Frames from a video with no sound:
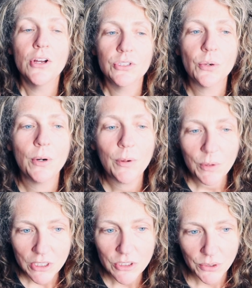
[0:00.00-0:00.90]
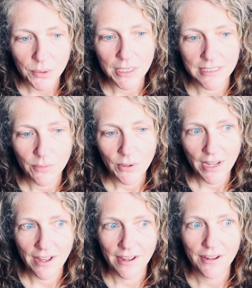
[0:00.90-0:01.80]
So what I want to do is I want to
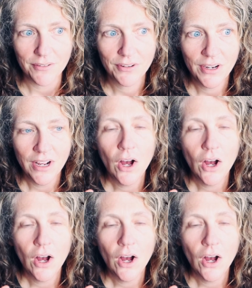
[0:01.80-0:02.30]
have